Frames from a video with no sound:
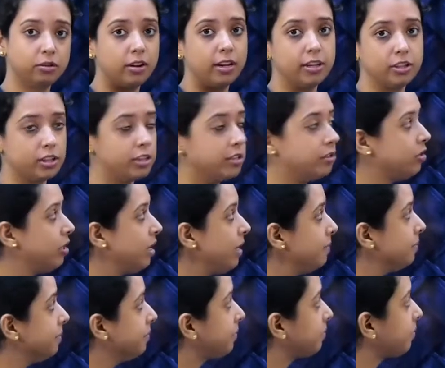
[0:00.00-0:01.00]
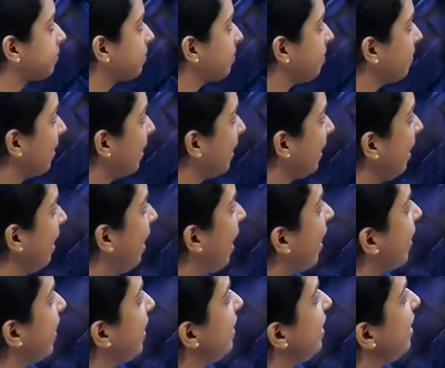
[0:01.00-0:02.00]
on hsg
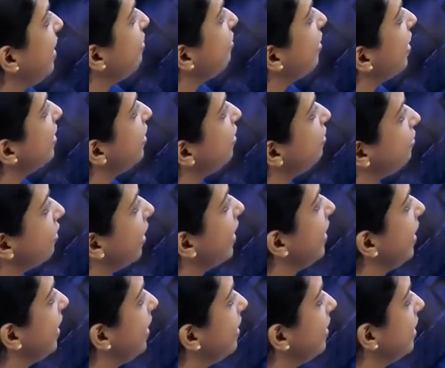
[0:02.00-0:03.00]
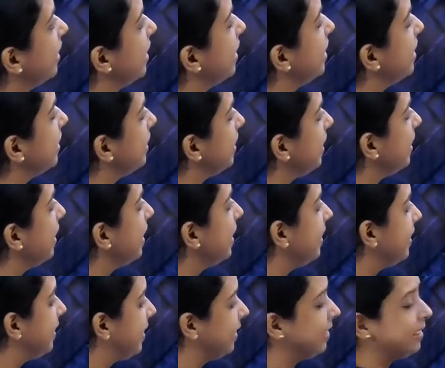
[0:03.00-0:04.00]
identify the finding seen
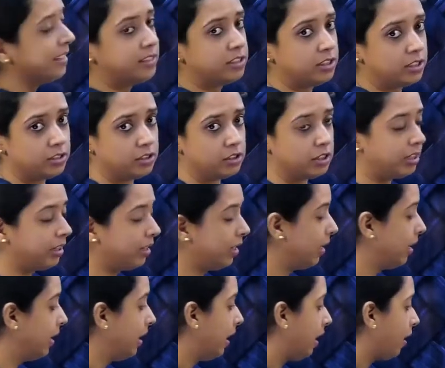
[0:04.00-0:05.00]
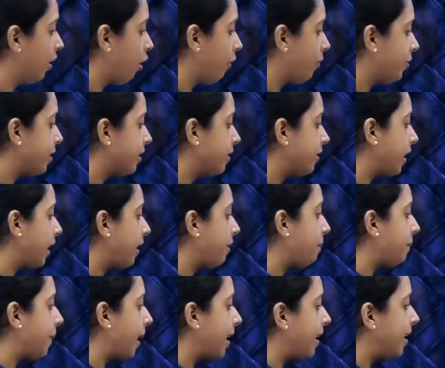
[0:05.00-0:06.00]
in this hsg our options are
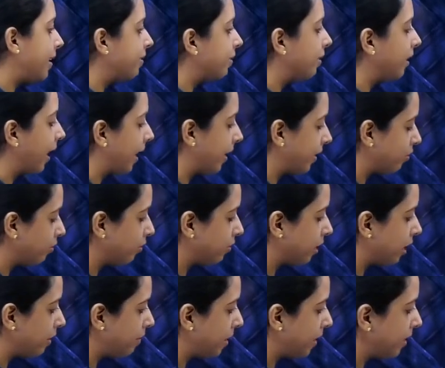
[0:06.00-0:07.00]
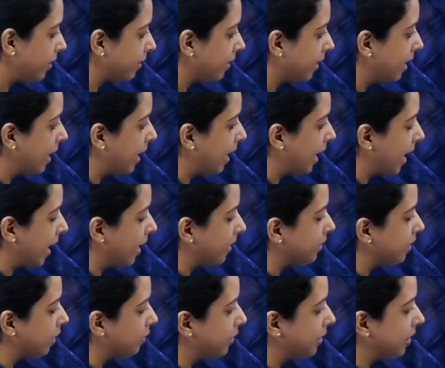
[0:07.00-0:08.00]
bilateral hydrosalpinx
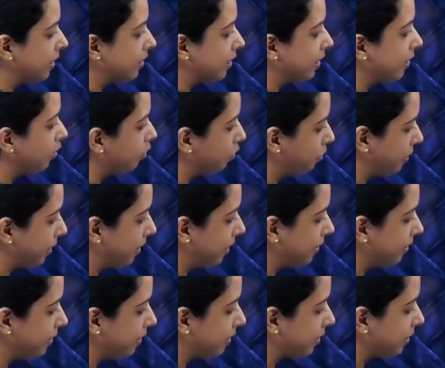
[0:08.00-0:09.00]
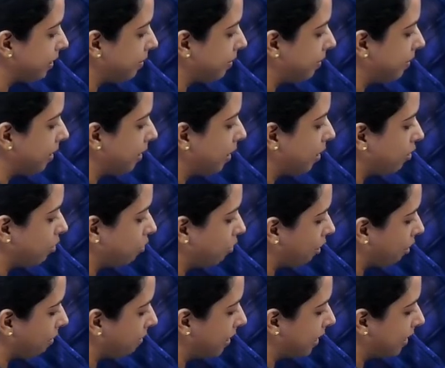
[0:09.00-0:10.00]
extravasation into venous system
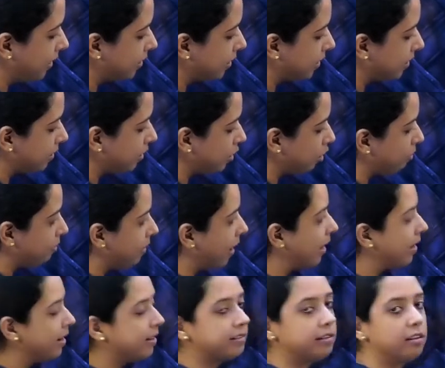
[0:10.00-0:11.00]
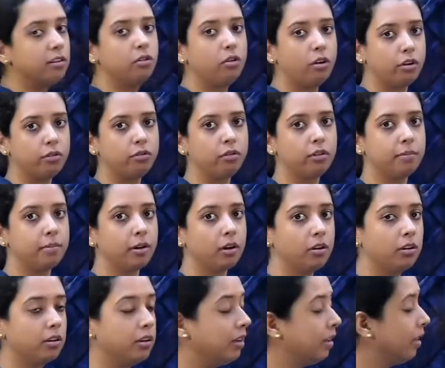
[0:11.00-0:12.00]
normal hsg or bilateral cornual
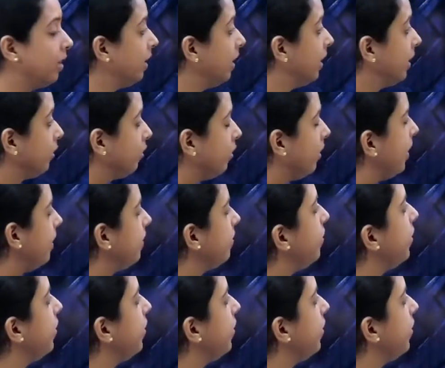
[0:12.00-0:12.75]
block so, let us